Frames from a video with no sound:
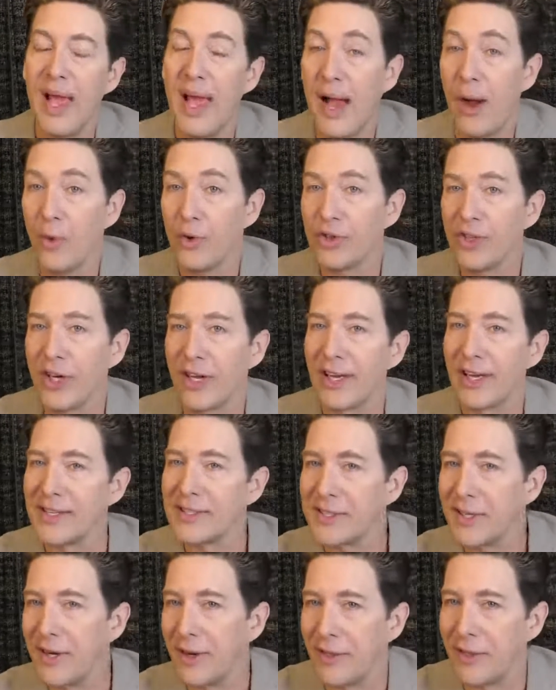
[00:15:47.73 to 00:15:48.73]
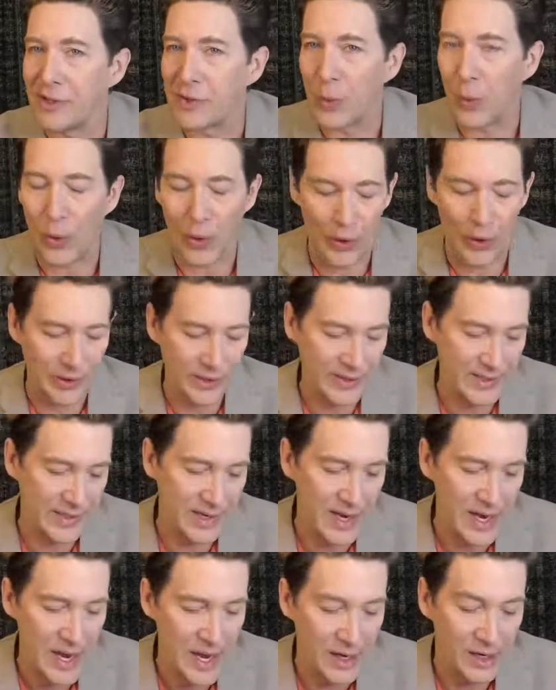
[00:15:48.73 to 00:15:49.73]
I want you to listen to these words,
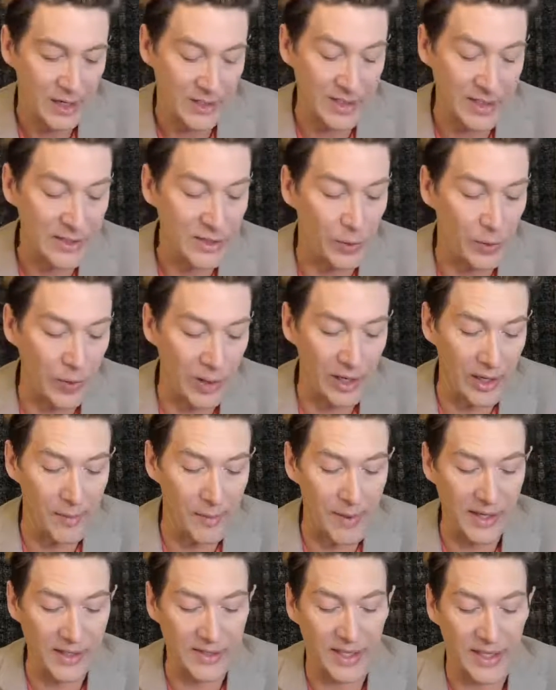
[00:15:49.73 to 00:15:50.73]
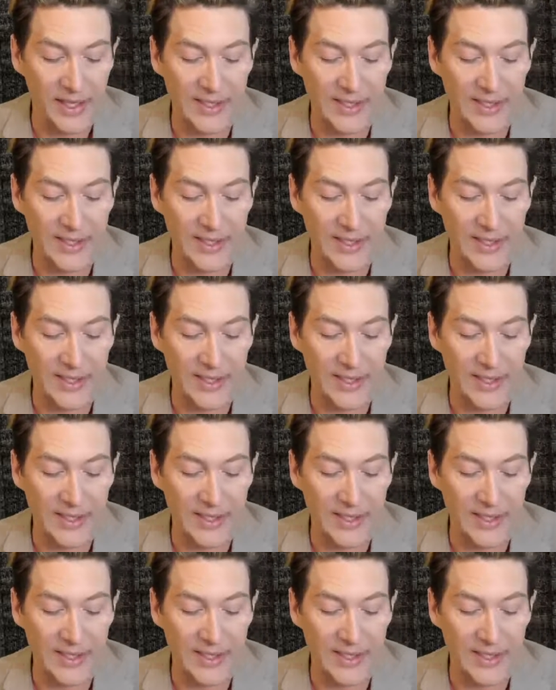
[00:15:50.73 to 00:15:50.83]
because these are really amazing.